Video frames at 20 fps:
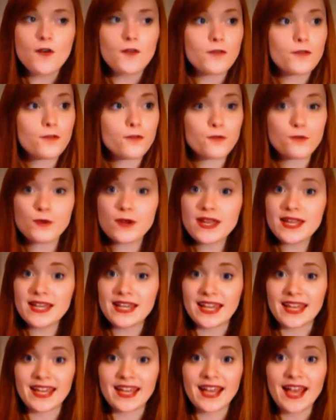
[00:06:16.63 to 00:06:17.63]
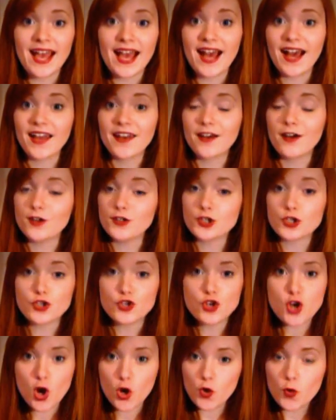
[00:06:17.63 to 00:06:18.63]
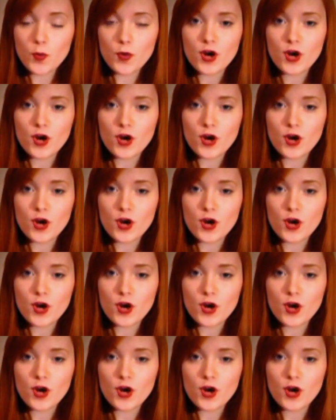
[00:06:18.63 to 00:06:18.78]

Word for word: freely and under no